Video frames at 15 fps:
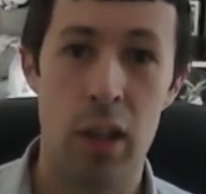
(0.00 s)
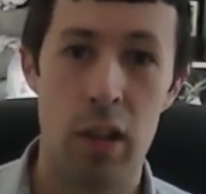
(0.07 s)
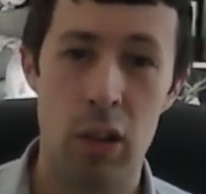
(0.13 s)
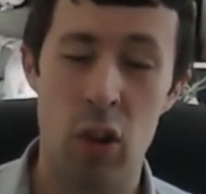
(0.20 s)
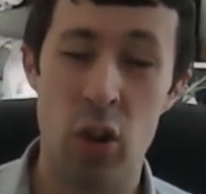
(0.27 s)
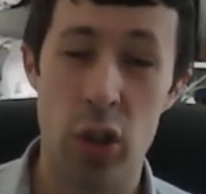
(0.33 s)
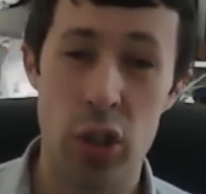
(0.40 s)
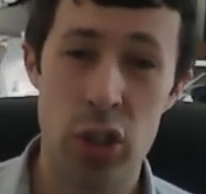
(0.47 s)

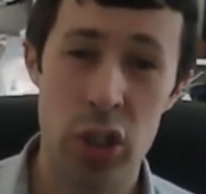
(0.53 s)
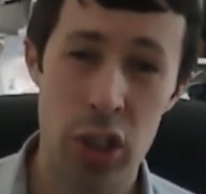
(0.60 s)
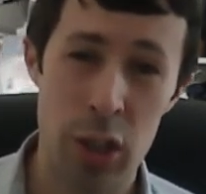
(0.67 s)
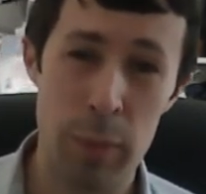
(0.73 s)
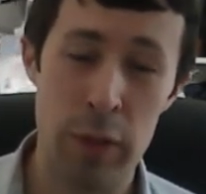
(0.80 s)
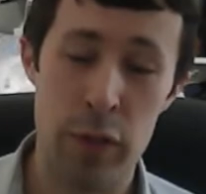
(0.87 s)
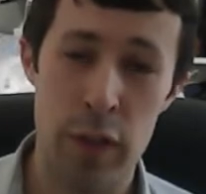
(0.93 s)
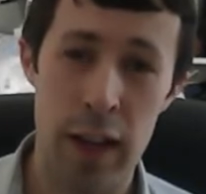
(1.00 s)
longer
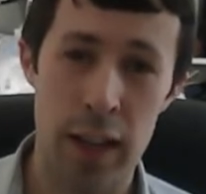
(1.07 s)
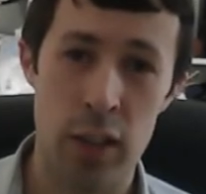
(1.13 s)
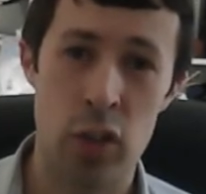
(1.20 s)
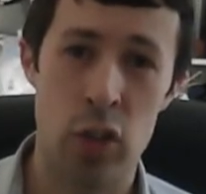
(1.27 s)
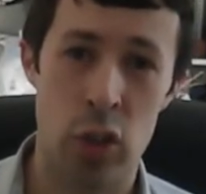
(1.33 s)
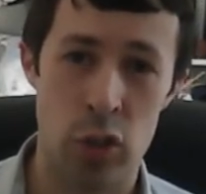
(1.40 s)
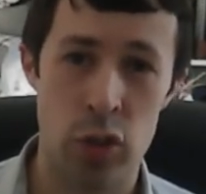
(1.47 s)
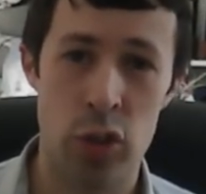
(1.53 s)
term effects
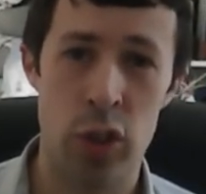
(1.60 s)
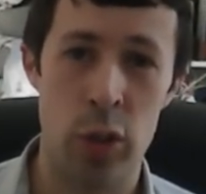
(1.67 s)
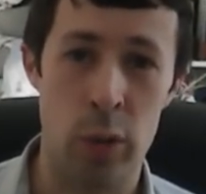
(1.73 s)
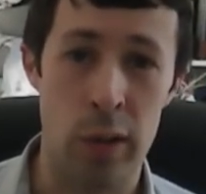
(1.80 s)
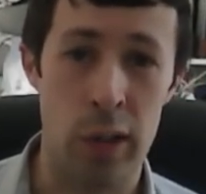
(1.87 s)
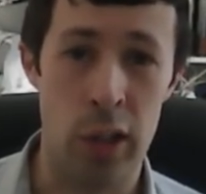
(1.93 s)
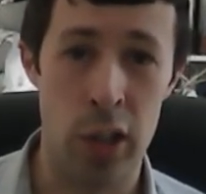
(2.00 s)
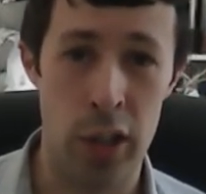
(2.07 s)
on
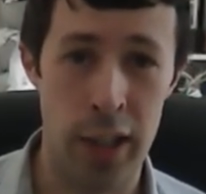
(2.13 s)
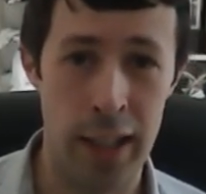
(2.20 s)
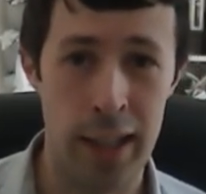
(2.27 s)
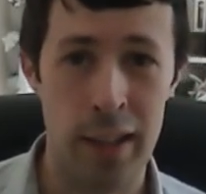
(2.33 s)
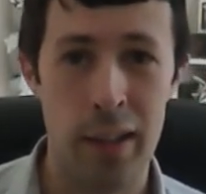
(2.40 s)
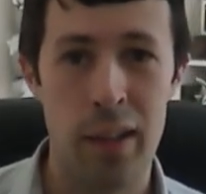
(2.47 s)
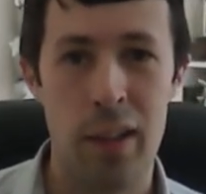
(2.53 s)
student learning.